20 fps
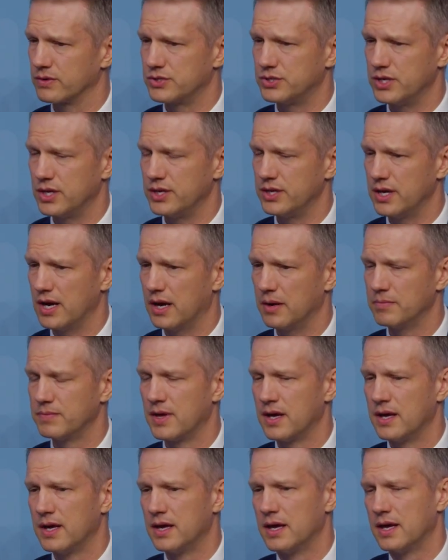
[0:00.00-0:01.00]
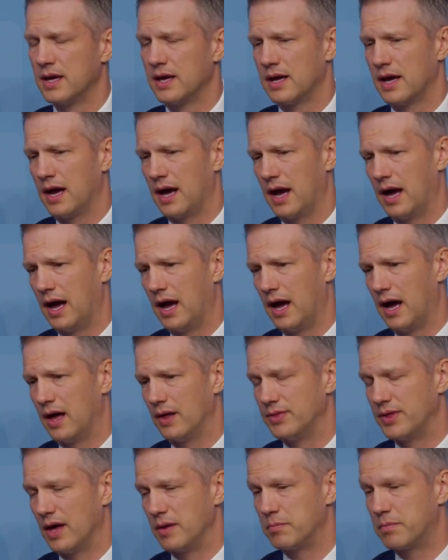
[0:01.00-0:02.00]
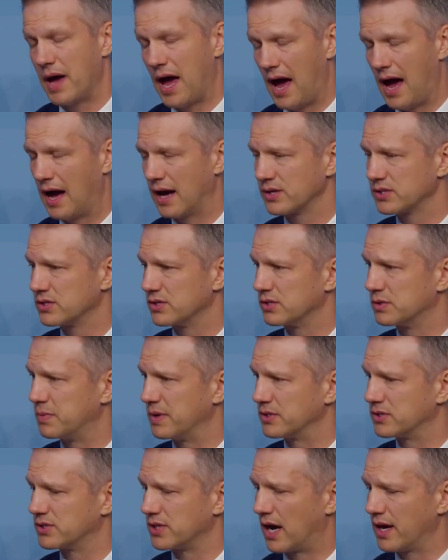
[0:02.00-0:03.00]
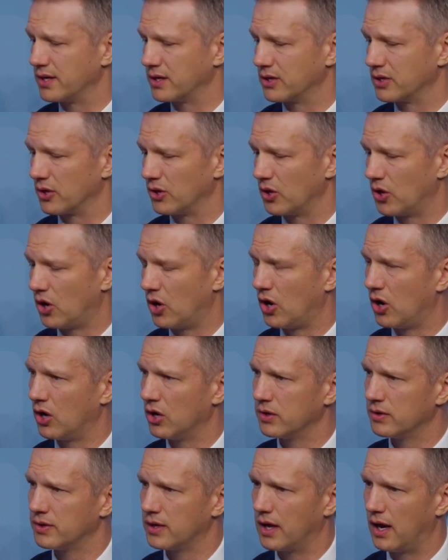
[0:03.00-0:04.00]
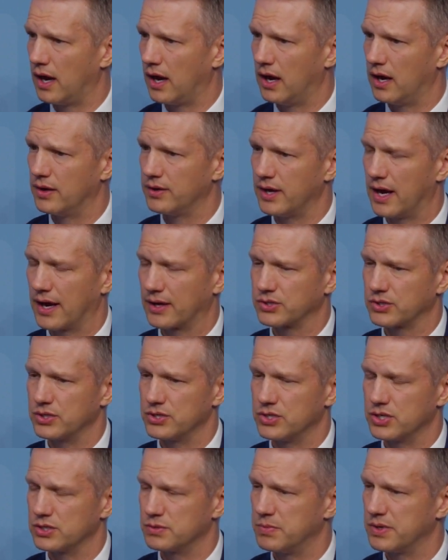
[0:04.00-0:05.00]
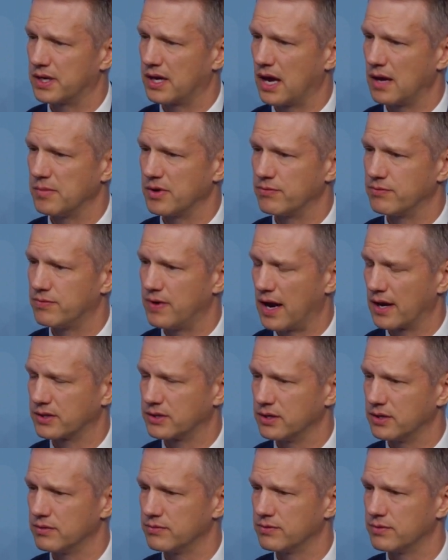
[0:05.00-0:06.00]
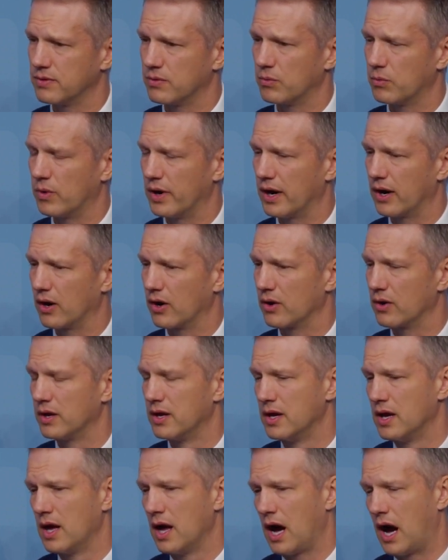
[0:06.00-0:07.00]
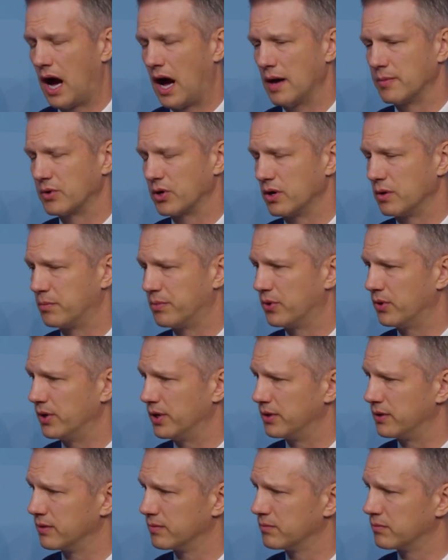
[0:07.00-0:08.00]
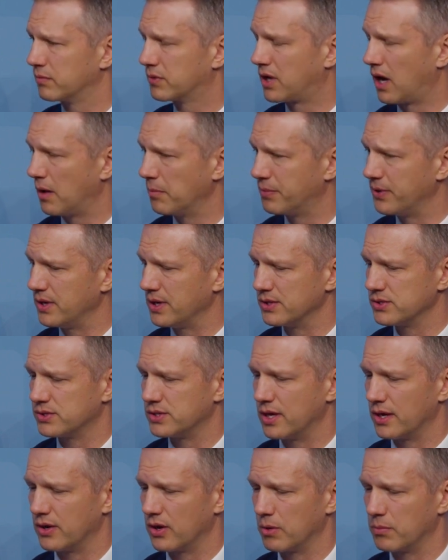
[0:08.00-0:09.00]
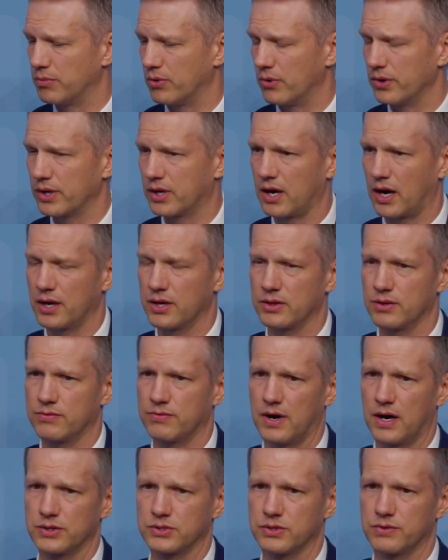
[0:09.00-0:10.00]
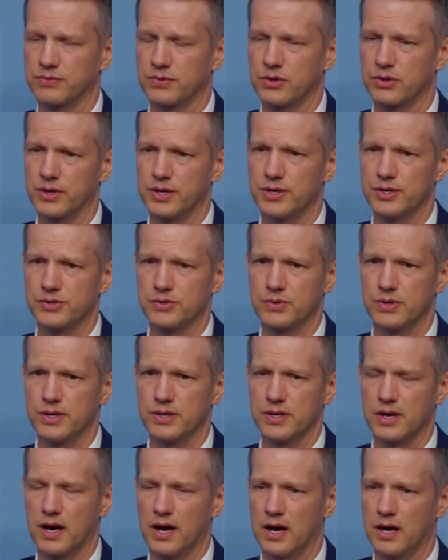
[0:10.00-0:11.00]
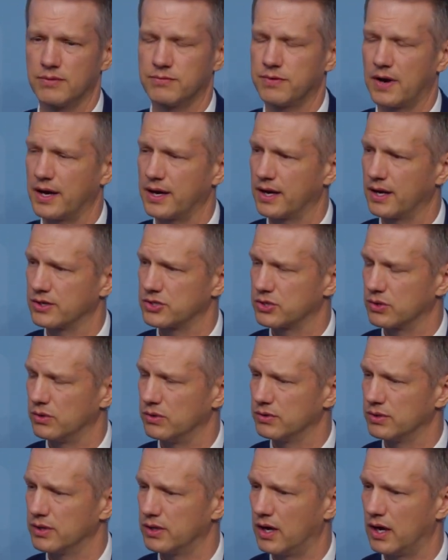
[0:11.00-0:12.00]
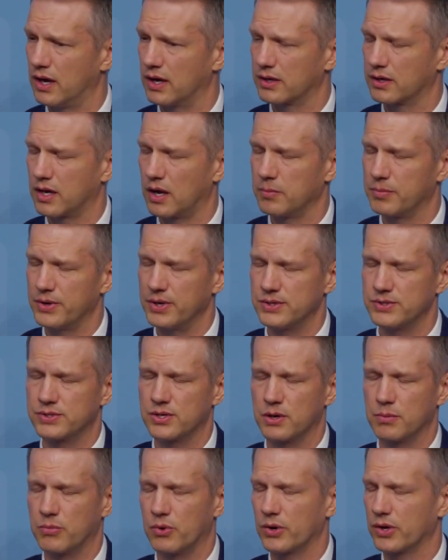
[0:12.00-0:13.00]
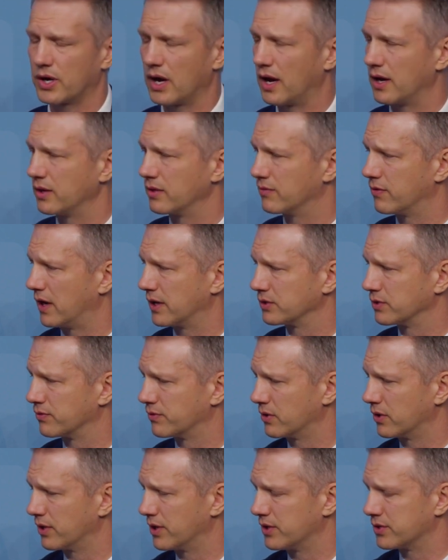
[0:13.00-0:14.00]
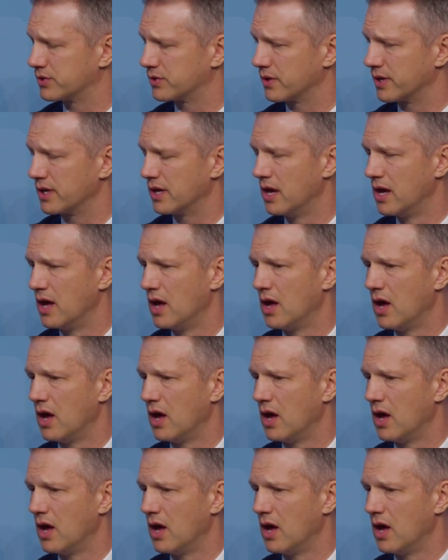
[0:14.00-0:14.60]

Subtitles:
Virginia that passed. It's been signed into law. It actually just became effective, where I'm going to put companies that are boycotting the fossil fuel industry, financial companies that are boycotting the fossil fuel industry,